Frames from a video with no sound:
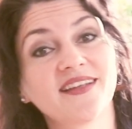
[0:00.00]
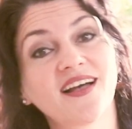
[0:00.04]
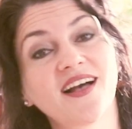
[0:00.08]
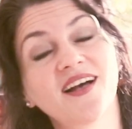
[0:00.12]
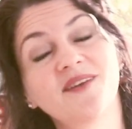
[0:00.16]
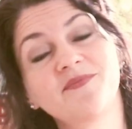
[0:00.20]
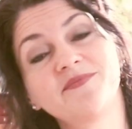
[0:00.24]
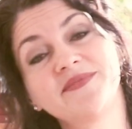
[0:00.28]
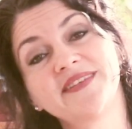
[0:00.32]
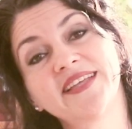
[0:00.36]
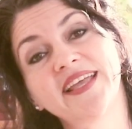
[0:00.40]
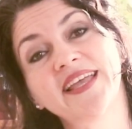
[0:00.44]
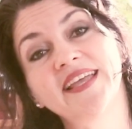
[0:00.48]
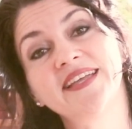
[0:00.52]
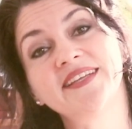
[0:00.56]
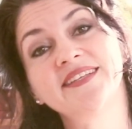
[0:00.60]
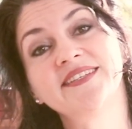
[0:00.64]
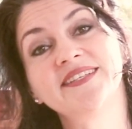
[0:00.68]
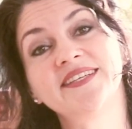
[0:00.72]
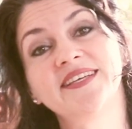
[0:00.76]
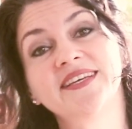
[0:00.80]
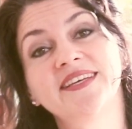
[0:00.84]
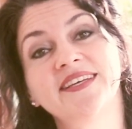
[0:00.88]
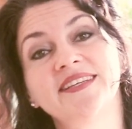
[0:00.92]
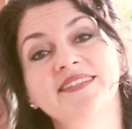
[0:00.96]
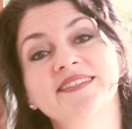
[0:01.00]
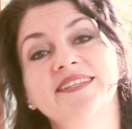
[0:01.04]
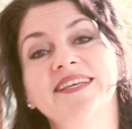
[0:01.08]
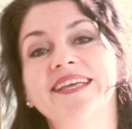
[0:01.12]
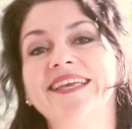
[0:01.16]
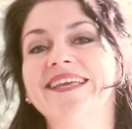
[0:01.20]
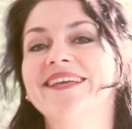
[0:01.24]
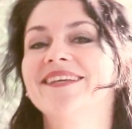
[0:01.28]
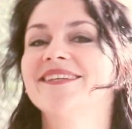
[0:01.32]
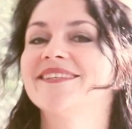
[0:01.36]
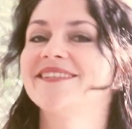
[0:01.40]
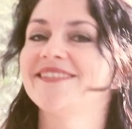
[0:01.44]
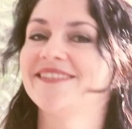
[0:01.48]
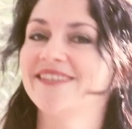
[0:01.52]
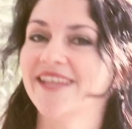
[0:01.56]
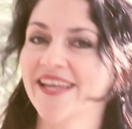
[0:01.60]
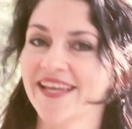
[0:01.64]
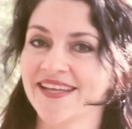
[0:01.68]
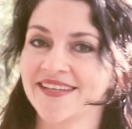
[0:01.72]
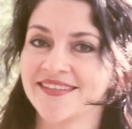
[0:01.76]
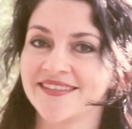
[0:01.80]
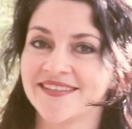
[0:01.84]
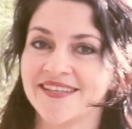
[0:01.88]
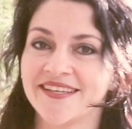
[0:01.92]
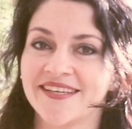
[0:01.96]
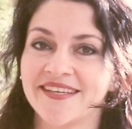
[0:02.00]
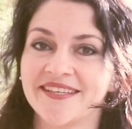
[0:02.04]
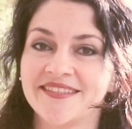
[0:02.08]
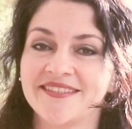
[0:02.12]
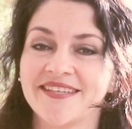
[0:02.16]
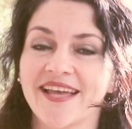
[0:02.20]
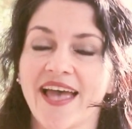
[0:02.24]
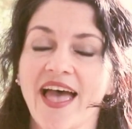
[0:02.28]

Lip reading: updated, extended,